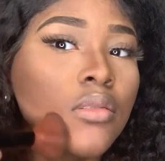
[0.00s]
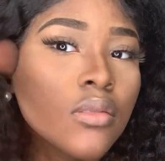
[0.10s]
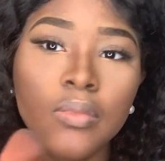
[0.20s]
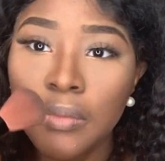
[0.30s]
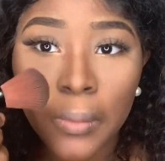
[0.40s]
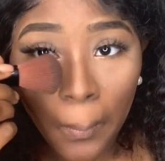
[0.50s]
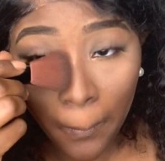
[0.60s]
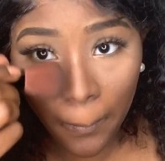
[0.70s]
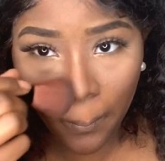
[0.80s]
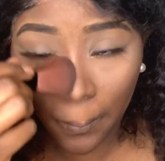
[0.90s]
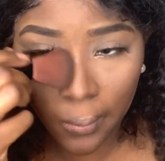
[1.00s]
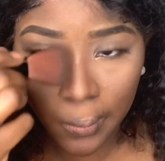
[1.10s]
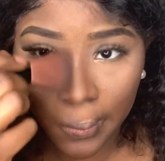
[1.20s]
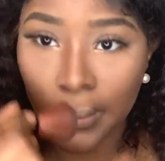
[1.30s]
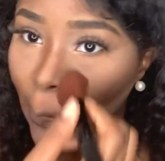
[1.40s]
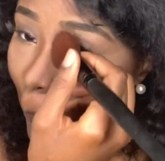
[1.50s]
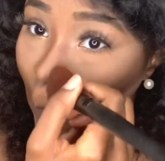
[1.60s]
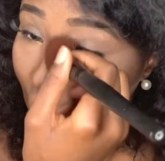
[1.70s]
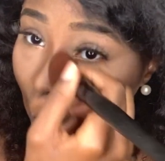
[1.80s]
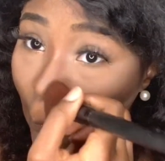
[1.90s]
And make sure you
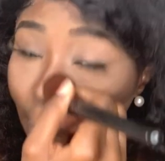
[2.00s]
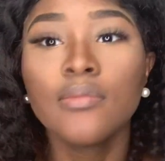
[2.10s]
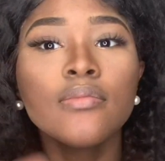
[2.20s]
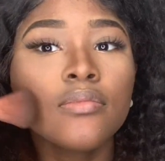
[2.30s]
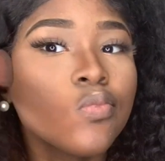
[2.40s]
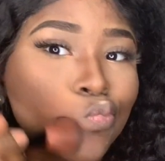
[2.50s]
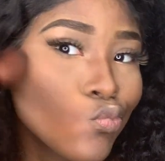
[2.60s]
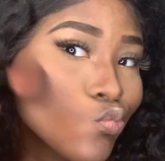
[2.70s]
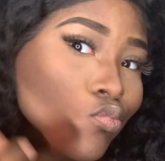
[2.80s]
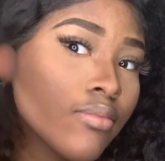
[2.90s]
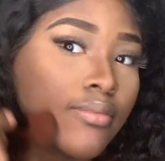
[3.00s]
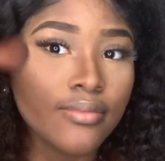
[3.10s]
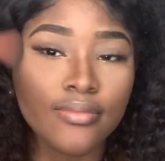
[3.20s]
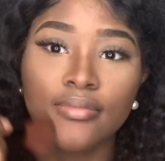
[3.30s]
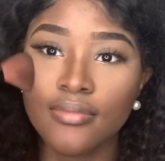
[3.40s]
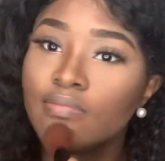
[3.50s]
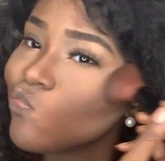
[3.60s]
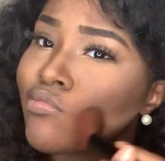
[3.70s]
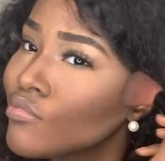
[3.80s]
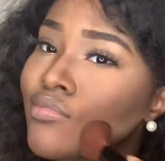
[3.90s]
get all the powder
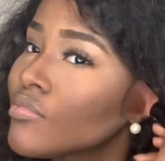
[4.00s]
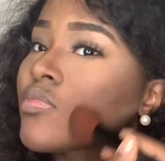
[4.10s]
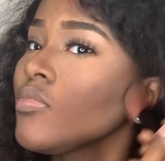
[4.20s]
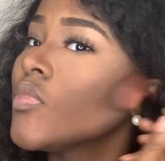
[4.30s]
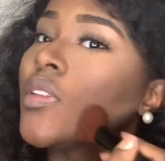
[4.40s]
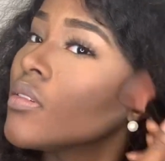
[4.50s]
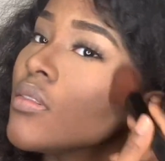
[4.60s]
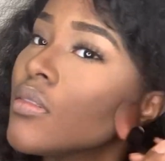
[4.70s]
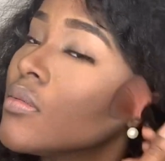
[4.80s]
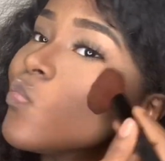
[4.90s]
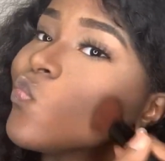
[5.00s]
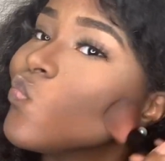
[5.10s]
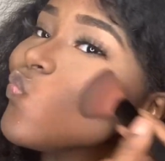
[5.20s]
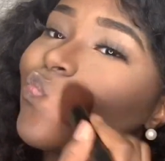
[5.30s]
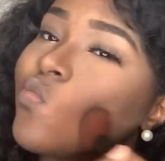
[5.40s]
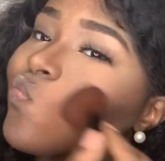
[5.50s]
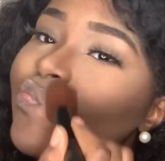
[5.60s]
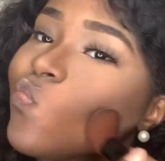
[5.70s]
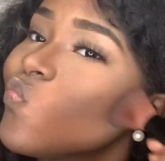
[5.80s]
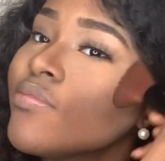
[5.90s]
rubbed in.
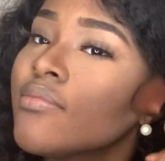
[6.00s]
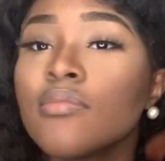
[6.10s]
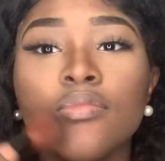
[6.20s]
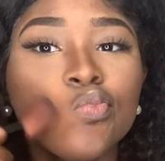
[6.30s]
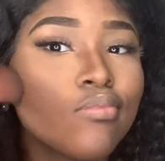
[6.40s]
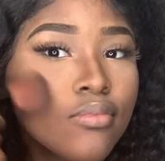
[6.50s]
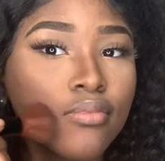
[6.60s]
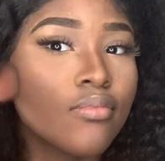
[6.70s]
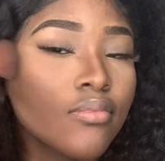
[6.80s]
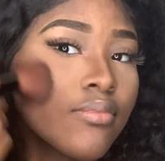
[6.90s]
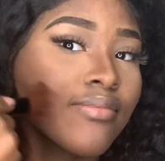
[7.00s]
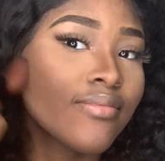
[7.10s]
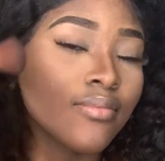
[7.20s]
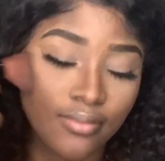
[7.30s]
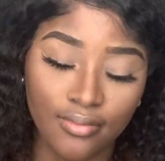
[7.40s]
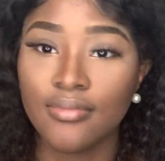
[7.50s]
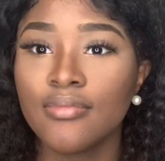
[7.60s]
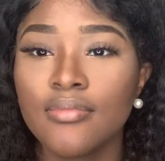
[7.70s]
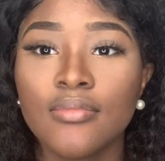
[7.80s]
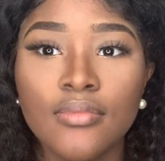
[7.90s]
And
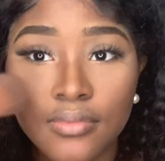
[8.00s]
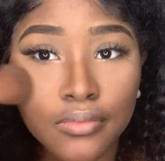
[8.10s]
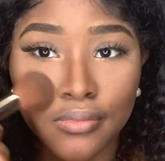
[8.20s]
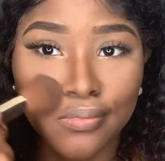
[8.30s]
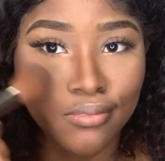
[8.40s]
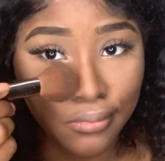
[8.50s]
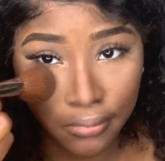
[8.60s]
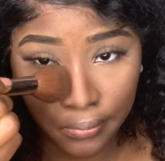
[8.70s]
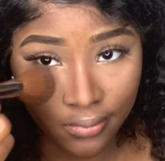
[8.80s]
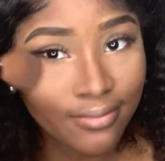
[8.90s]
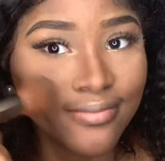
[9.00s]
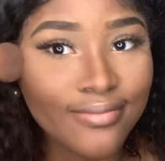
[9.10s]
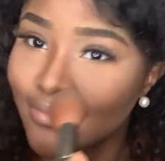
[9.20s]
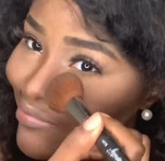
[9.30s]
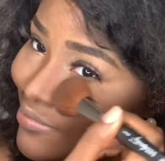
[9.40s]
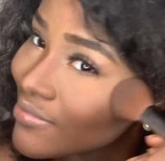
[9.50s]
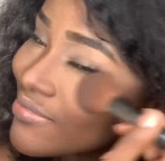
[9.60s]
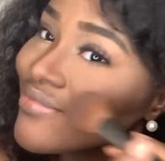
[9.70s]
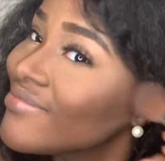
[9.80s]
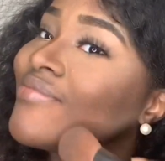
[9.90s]
yep, had to go back to make sure.
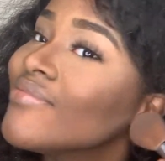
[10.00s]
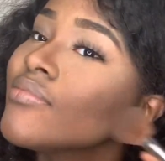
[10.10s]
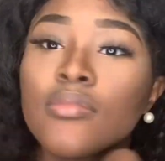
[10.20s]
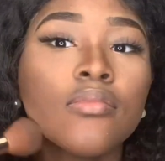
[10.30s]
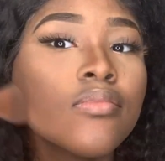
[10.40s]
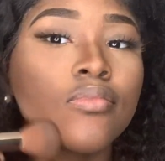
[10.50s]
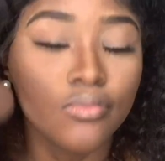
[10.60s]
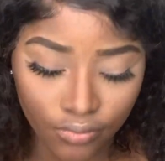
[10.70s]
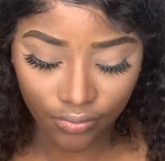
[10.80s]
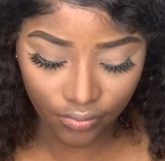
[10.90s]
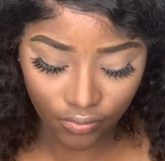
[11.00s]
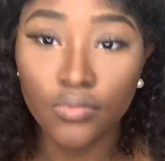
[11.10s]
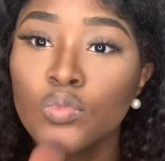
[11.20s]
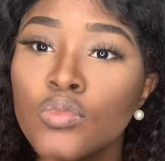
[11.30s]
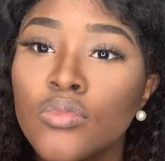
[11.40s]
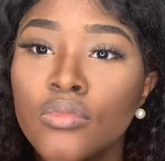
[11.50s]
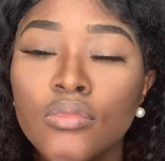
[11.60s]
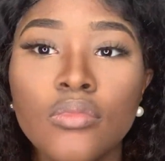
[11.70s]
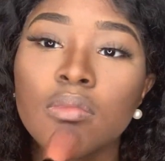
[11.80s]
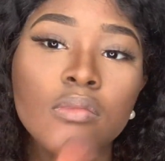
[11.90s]
And
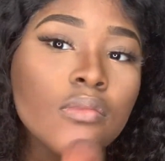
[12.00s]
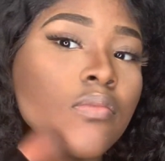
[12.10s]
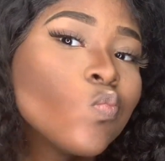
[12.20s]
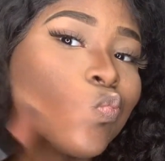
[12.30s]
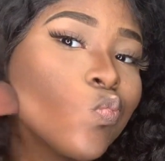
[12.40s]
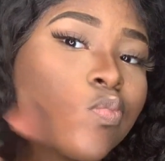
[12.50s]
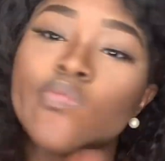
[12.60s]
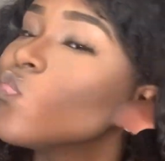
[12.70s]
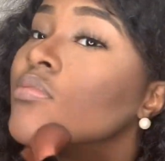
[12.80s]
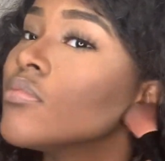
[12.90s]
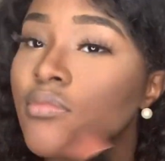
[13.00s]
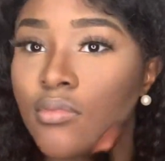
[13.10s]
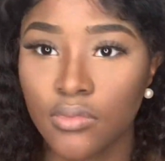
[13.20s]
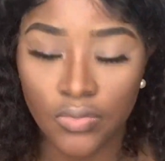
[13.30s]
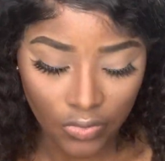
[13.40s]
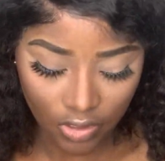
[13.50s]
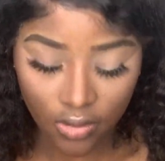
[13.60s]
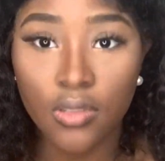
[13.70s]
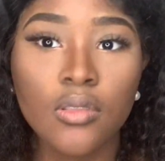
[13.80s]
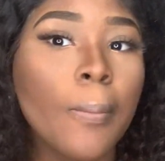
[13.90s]
I got my nose, got
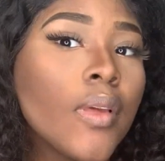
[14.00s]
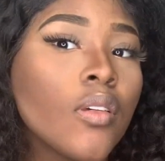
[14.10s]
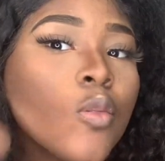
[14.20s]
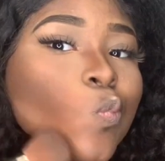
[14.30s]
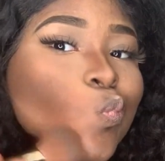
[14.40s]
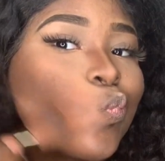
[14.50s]
this part, it's